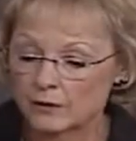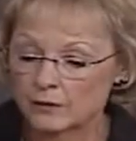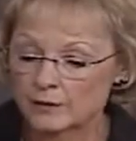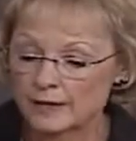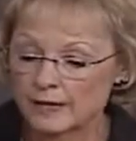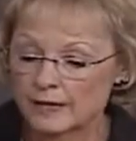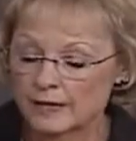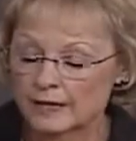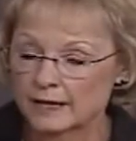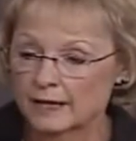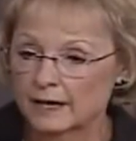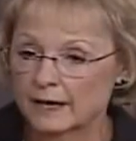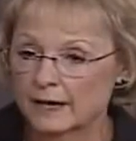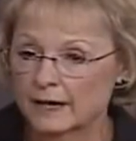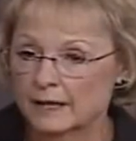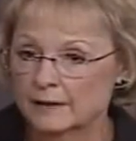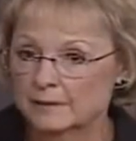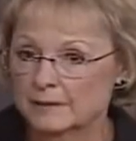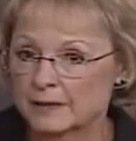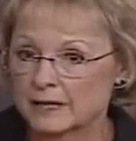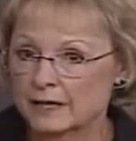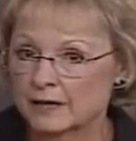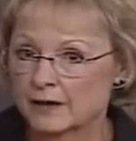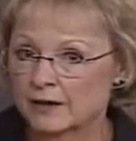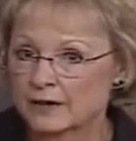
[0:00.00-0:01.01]
Okay,
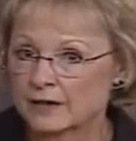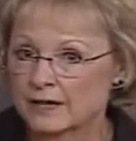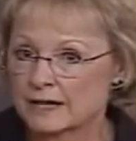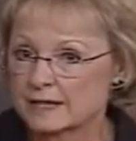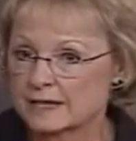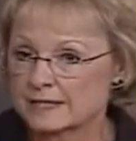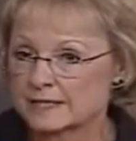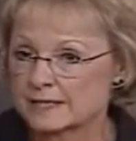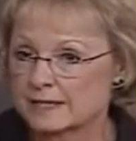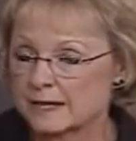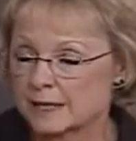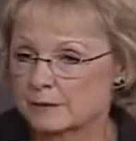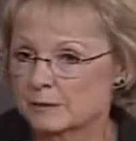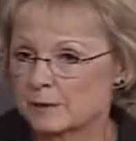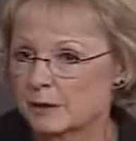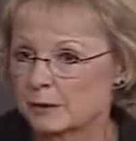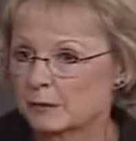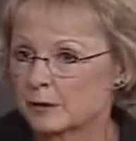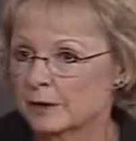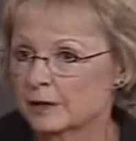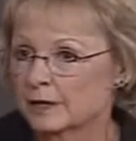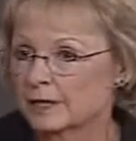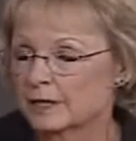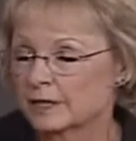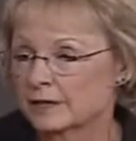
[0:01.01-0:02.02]
in our next
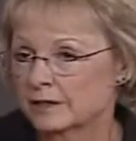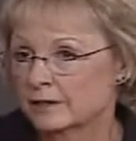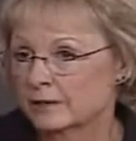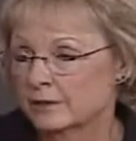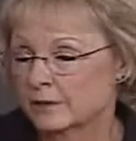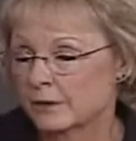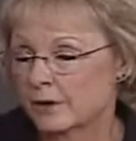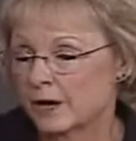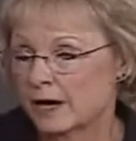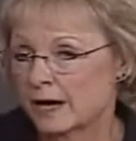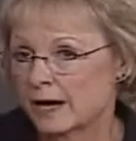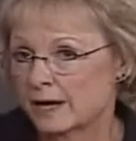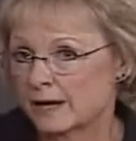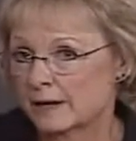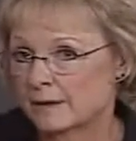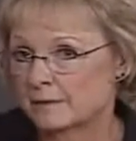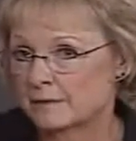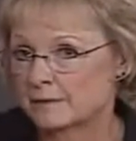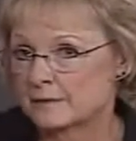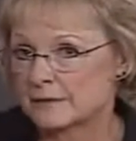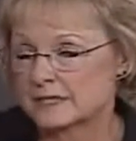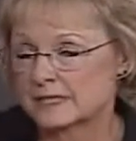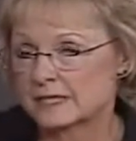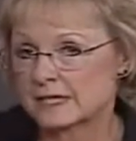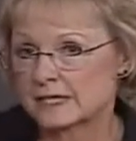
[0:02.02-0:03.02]
segment, we're going
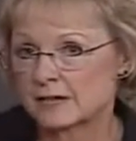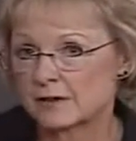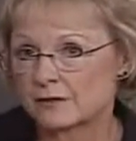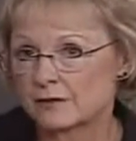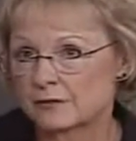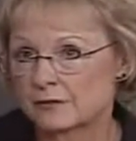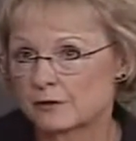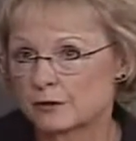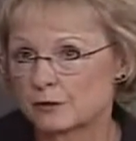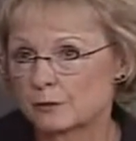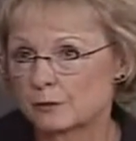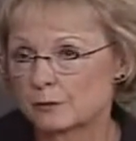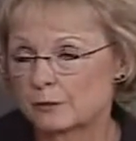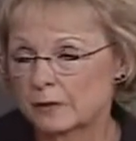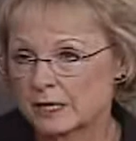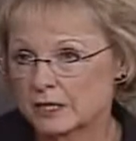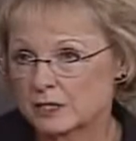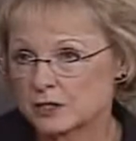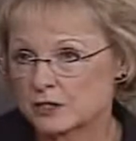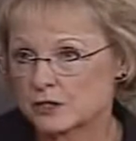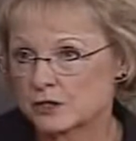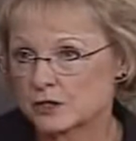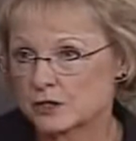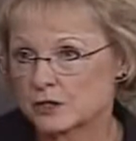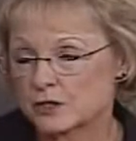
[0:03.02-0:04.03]
to see a few
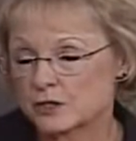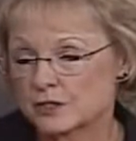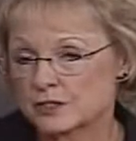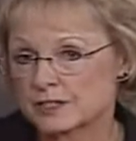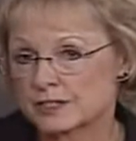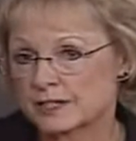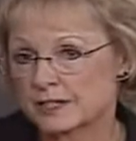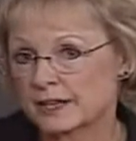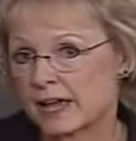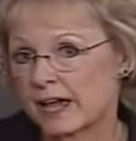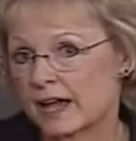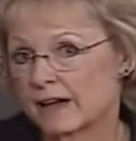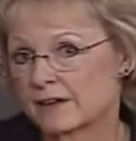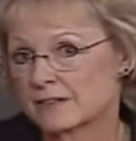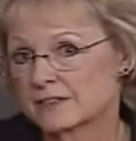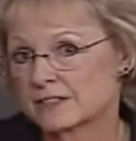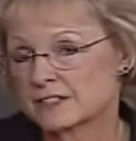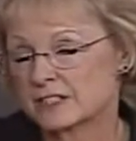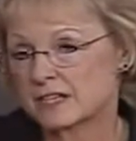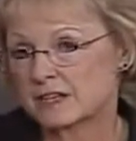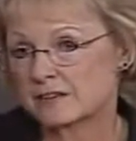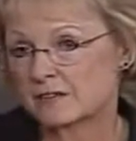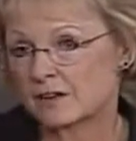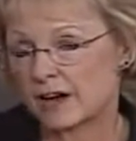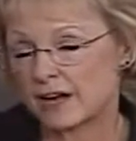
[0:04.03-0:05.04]
pictures and have
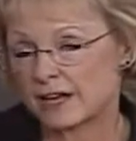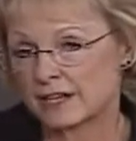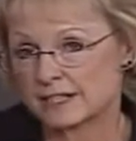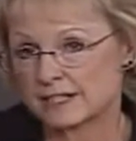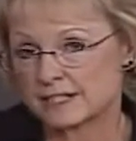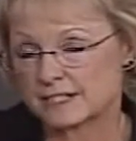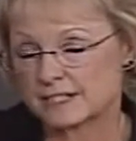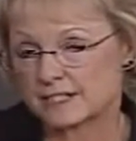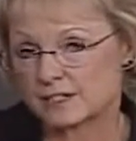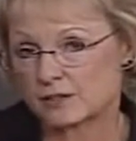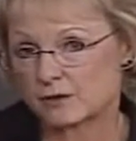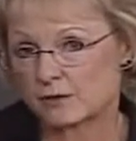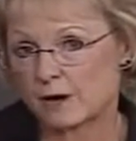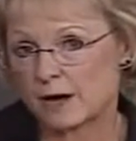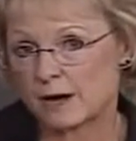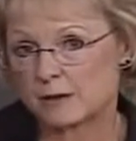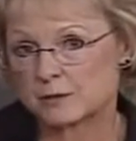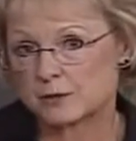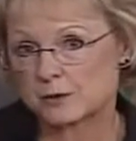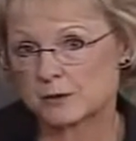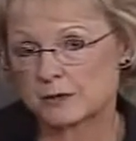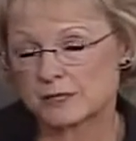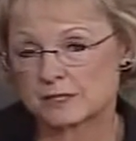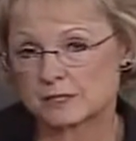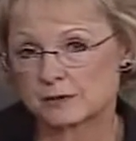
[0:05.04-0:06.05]
Steve kind of
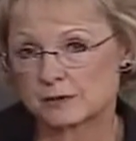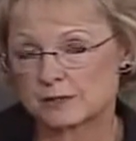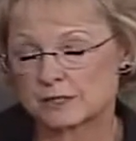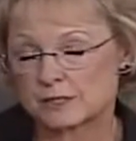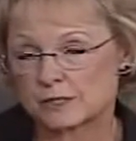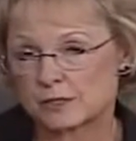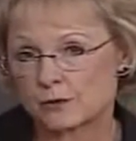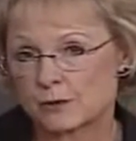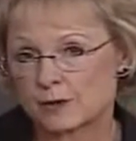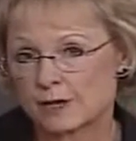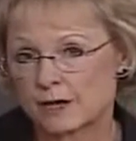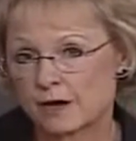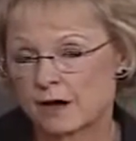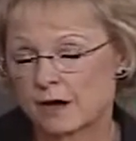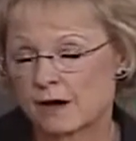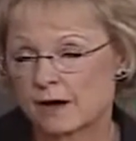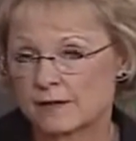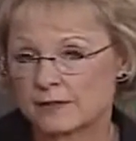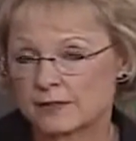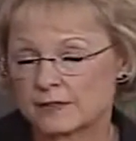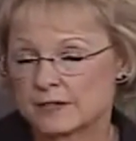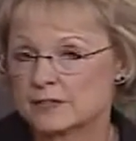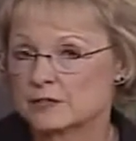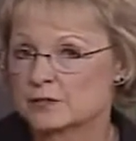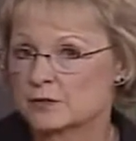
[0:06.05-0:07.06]
describe to us what's going
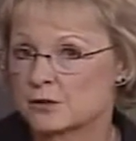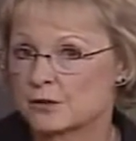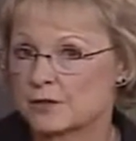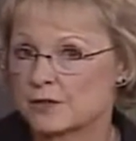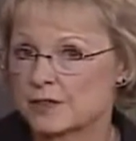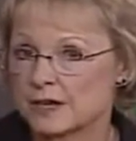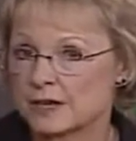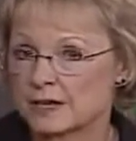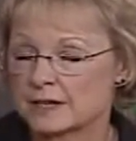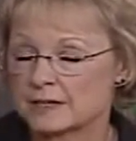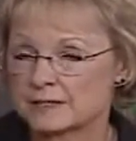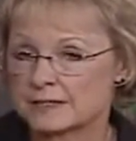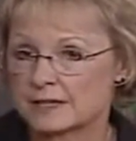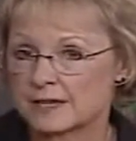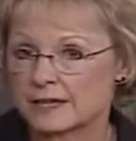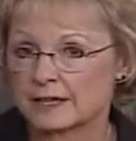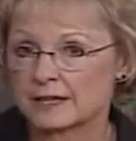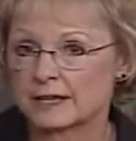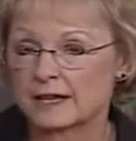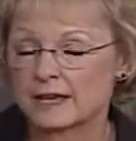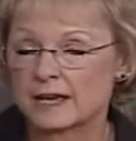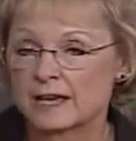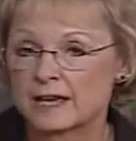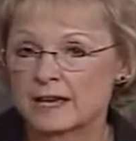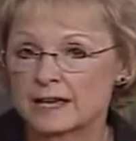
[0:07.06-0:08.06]
on. These are things
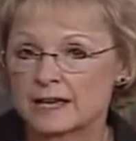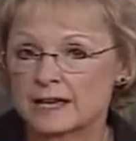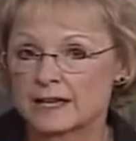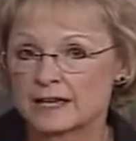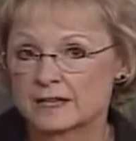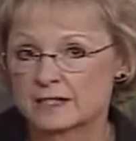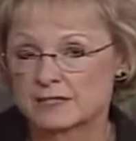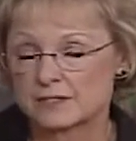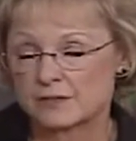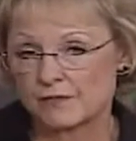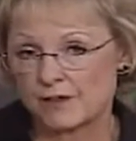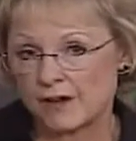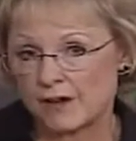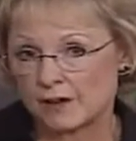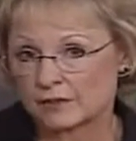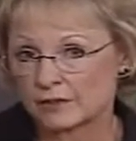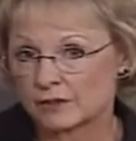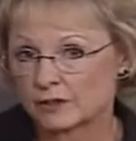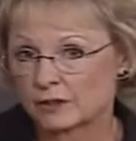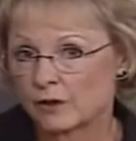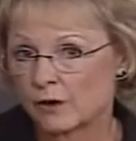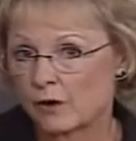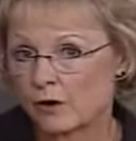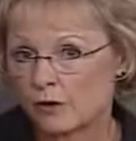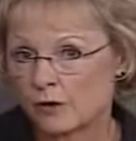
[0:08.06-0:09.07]
that he has
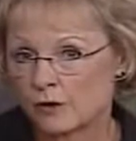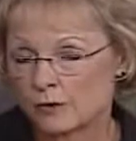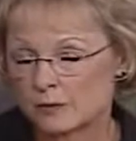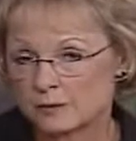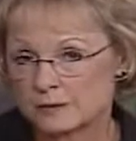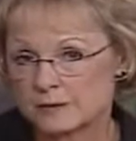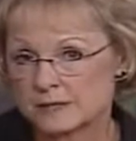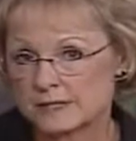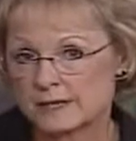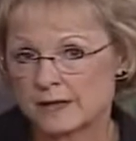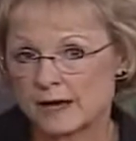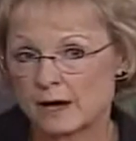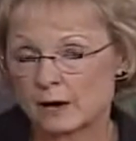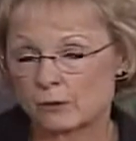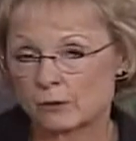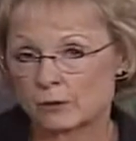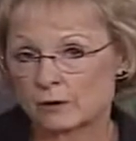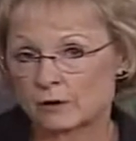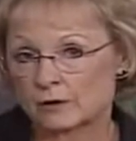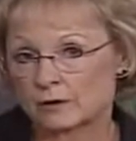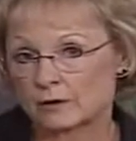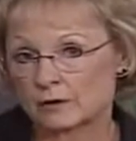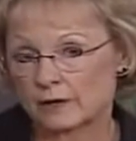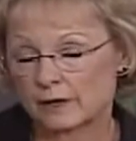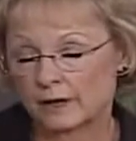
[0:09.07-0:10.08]
found in homes that
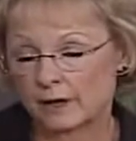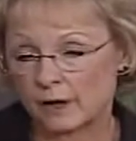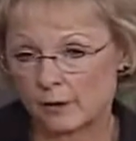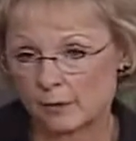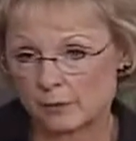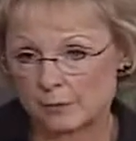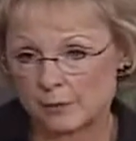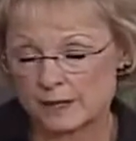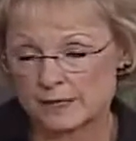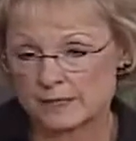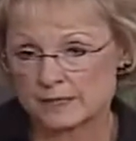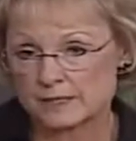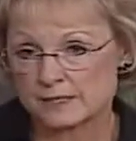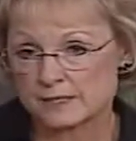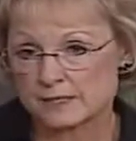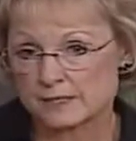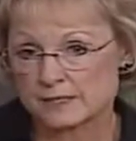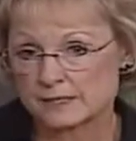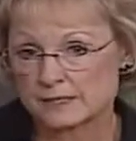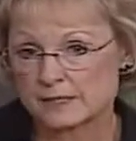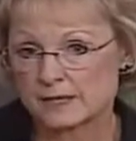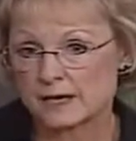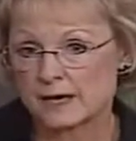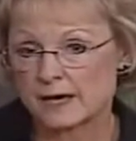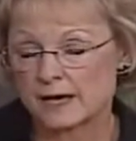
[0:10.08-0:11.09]
will help us
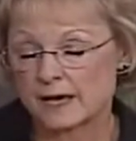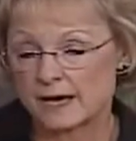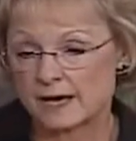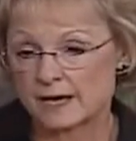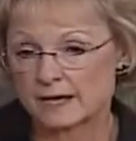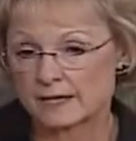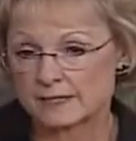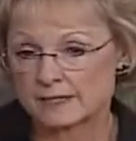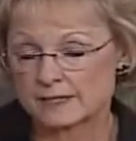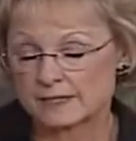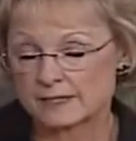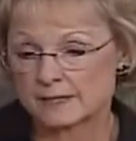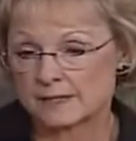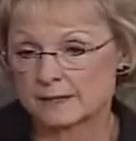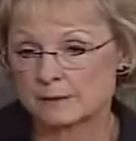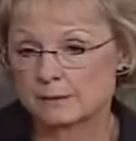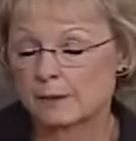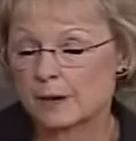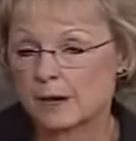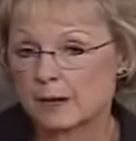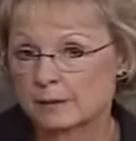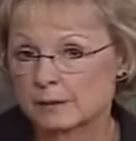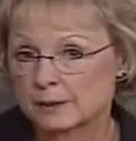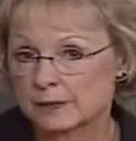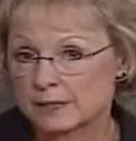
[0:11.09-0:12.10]
as the
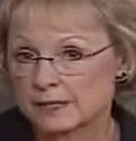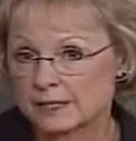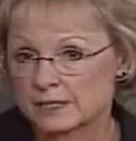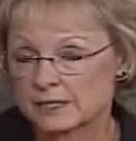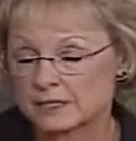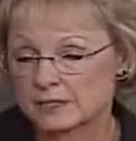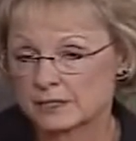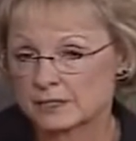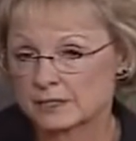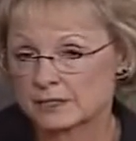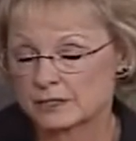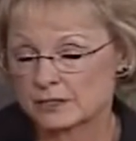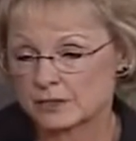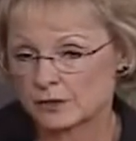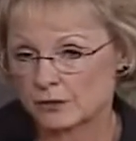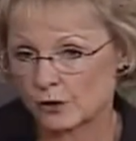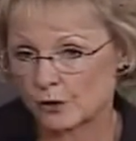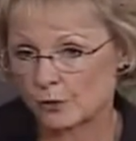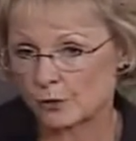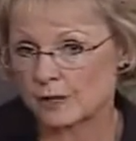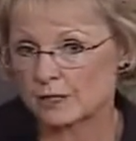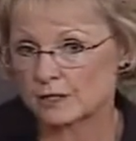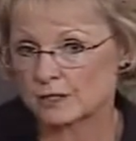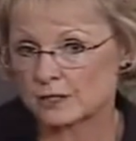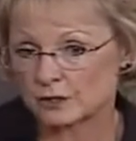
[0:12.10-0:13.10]
public to
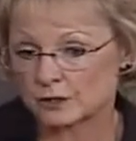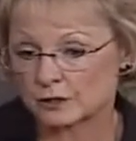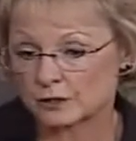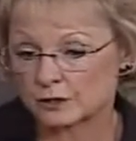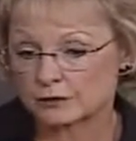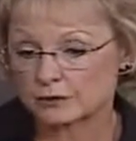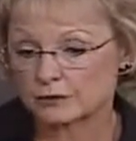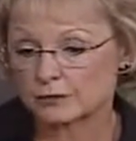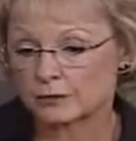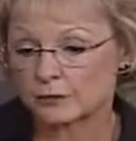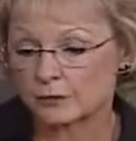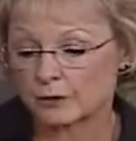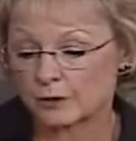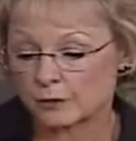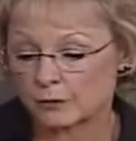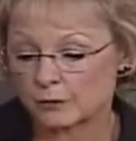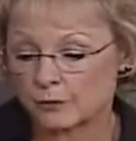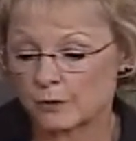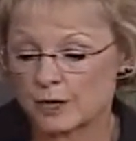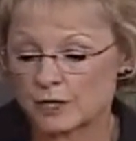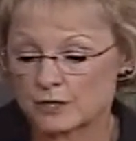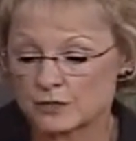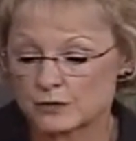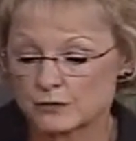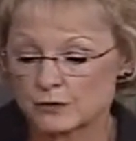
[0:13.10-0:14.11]
know what to look for
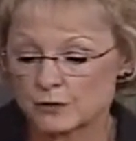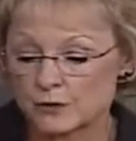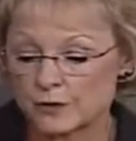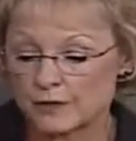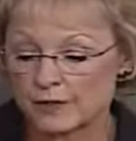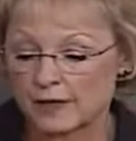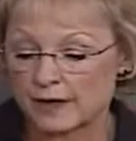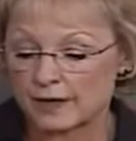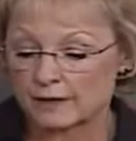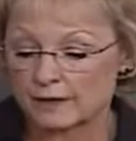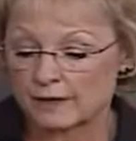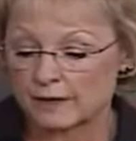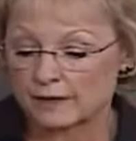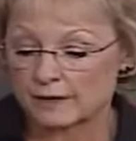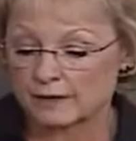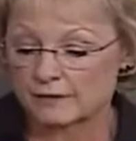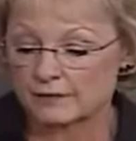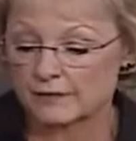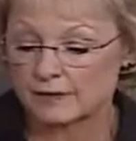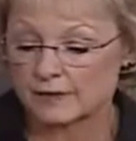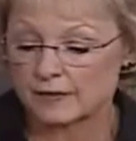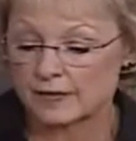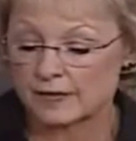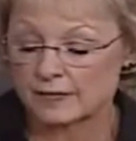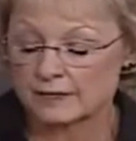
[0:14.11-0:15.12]
and watch for, that
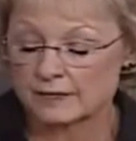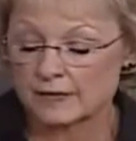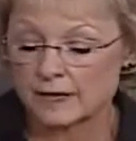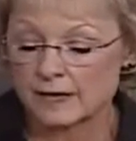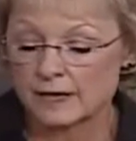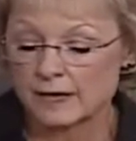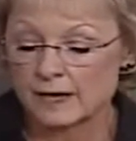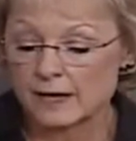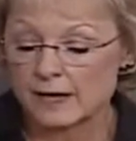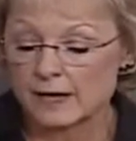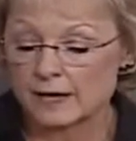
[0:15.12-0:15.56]
kind of thing.